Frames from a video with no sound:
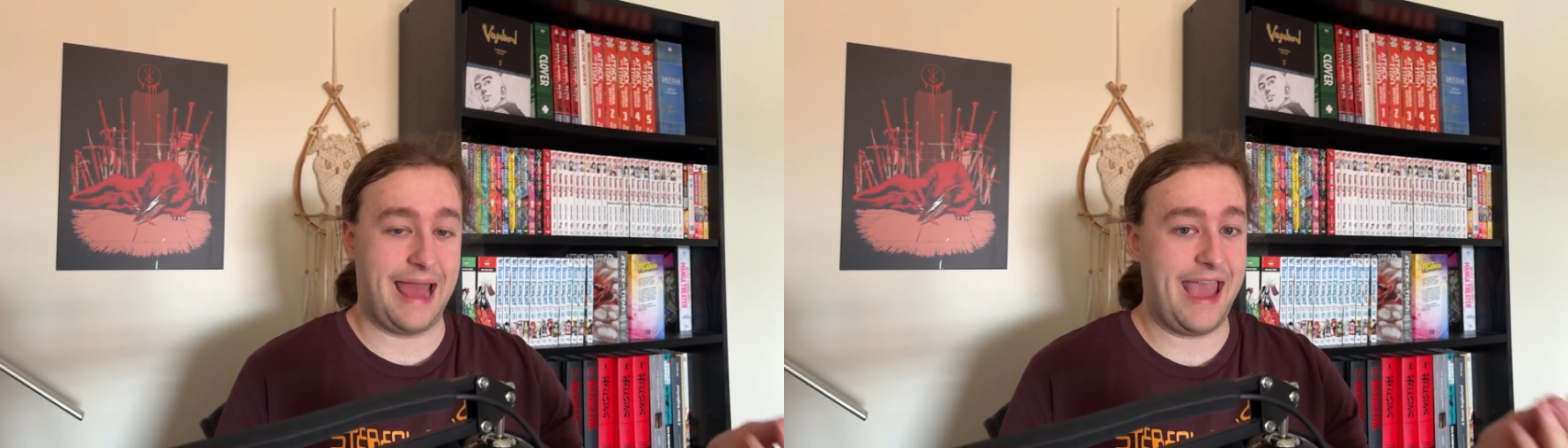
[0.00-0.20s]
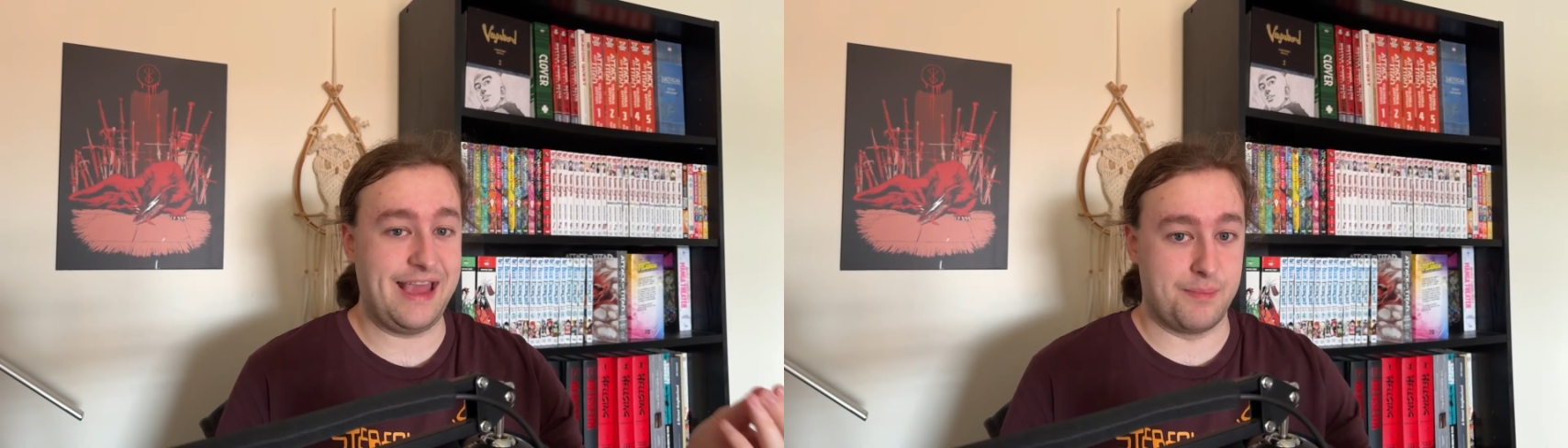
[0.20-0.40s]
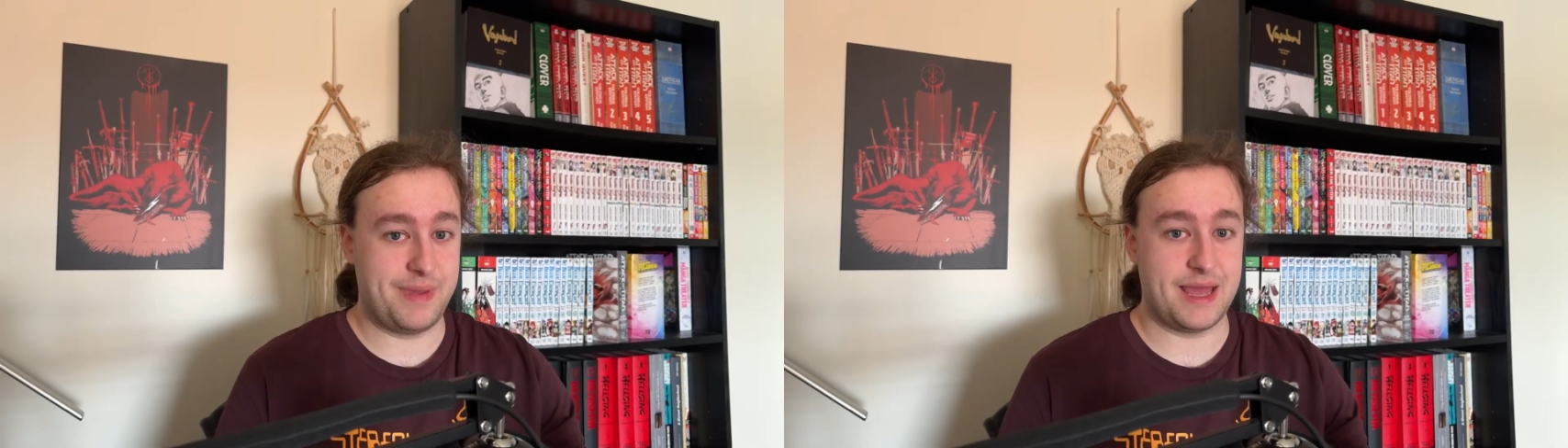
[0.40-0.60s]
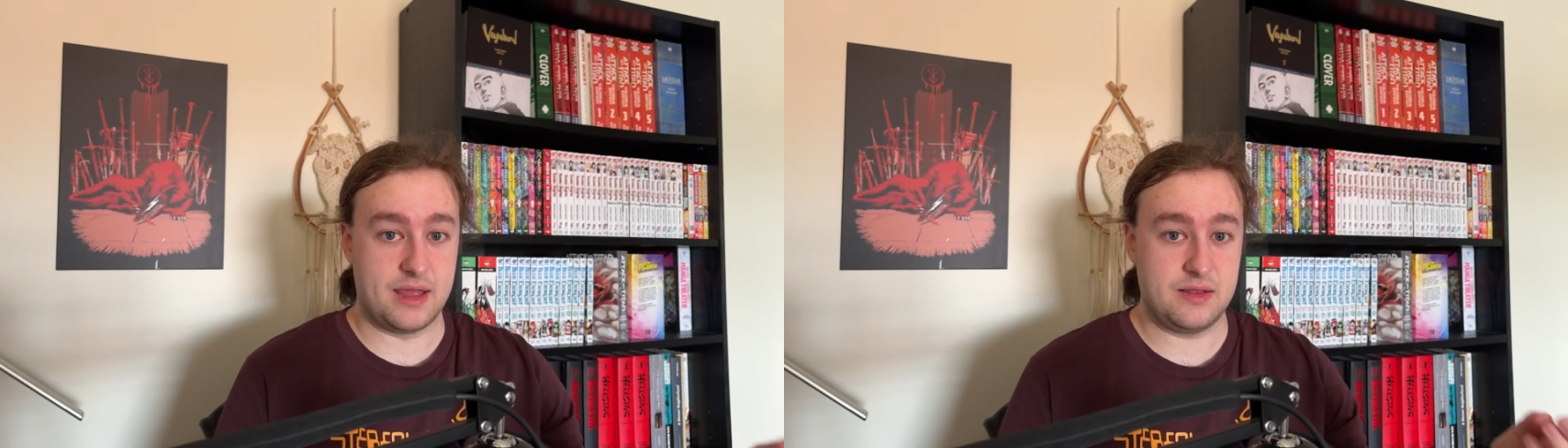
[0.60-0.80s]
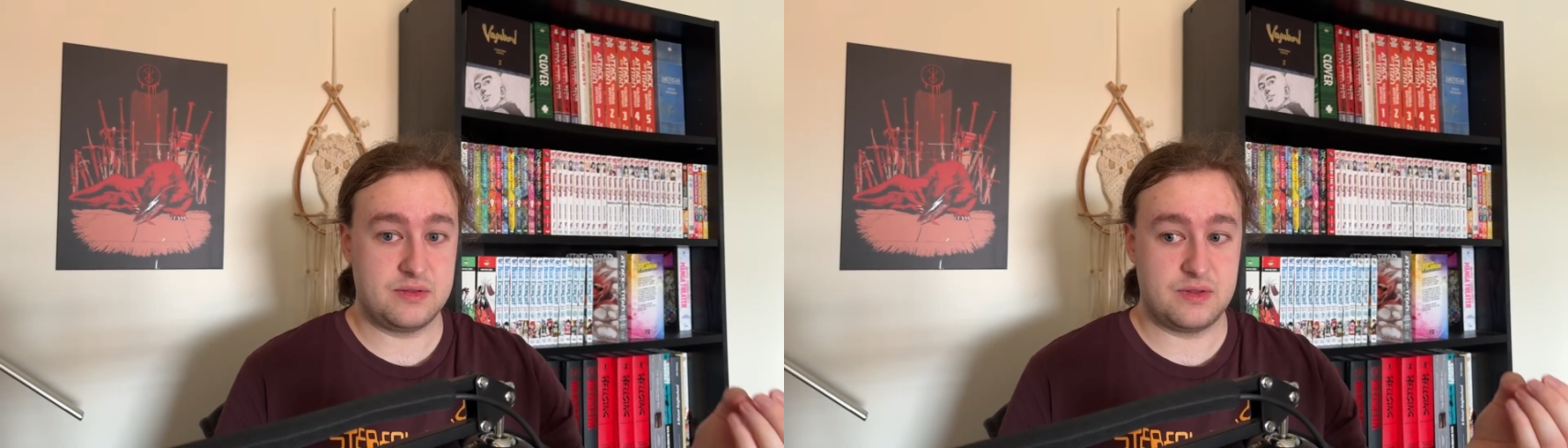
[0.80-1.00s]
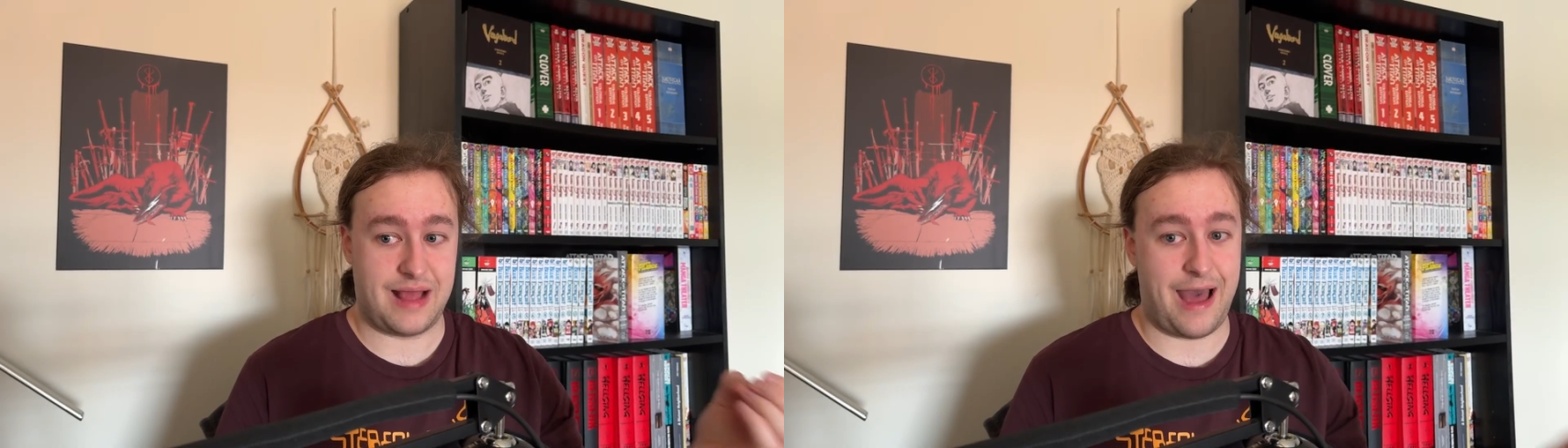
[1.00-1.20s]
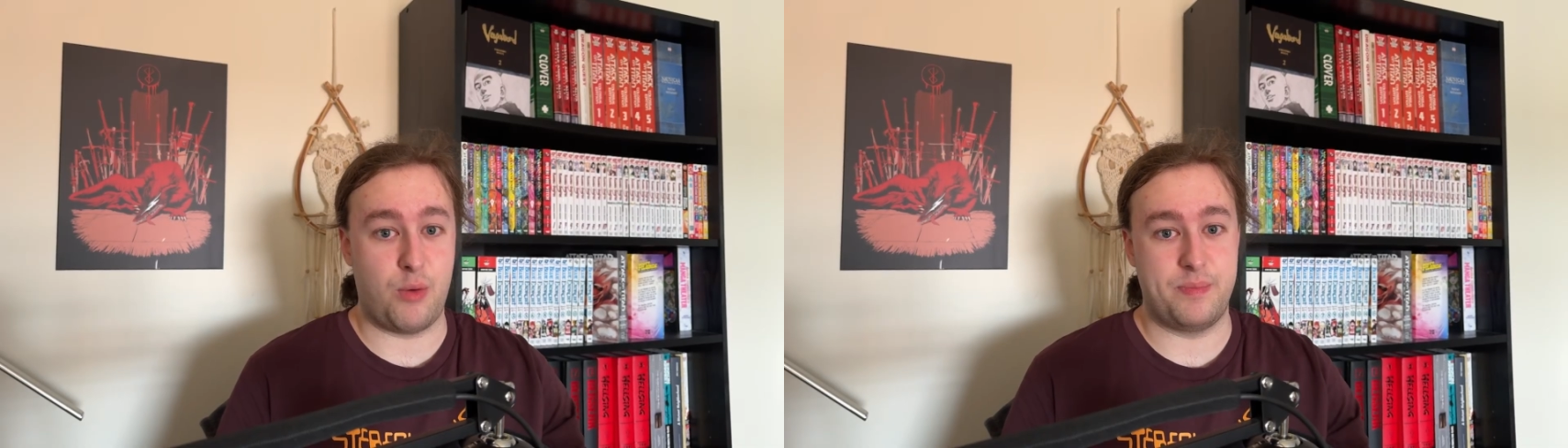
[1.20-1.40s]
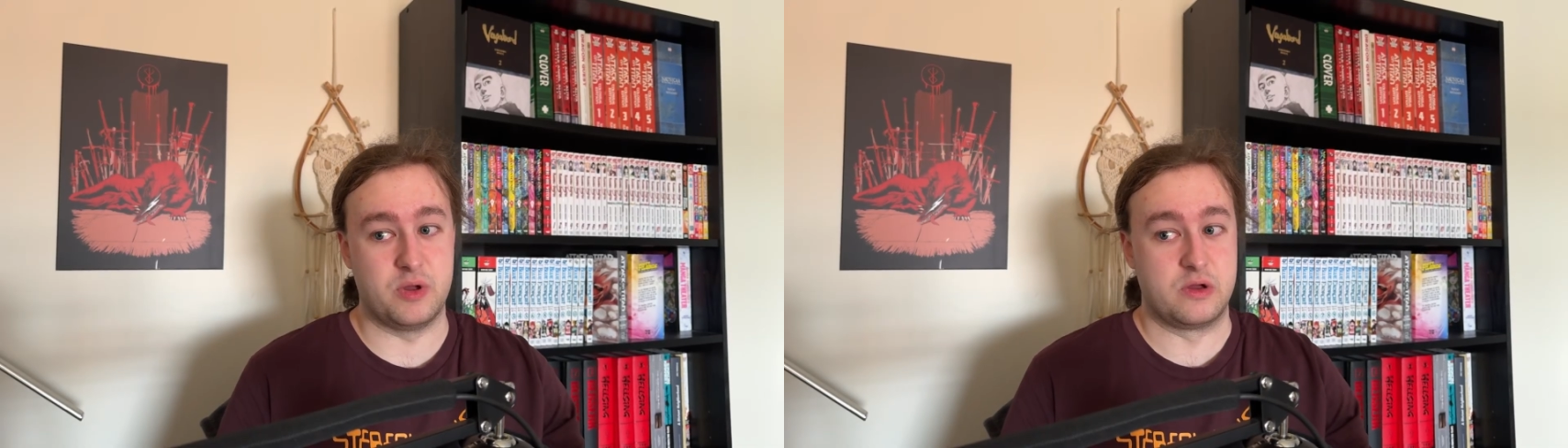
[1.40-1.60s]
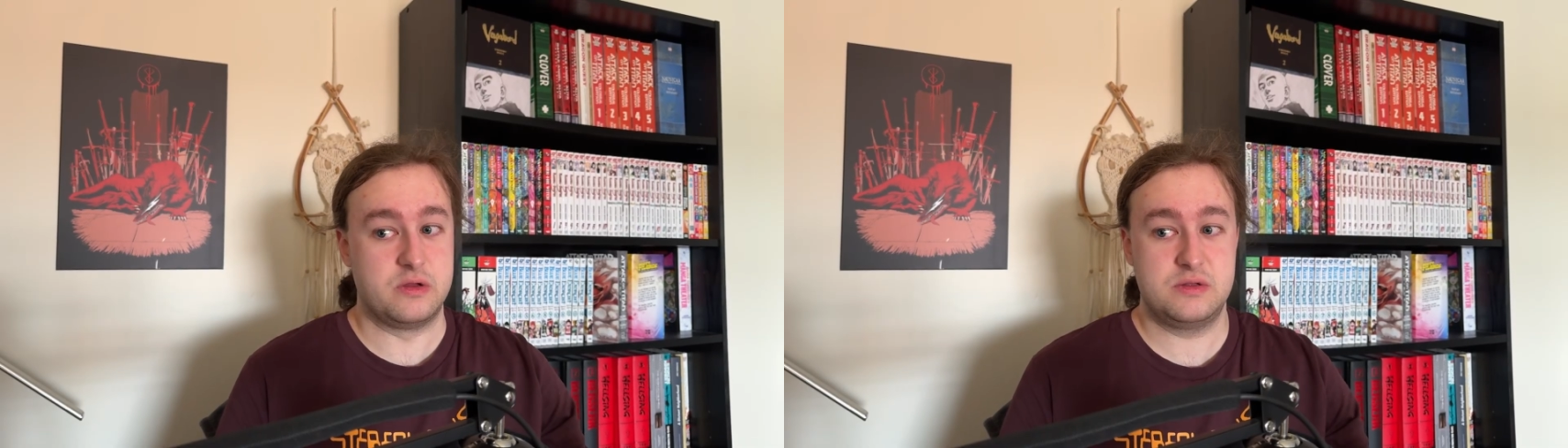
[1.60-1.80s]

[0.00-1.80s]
8 bit output.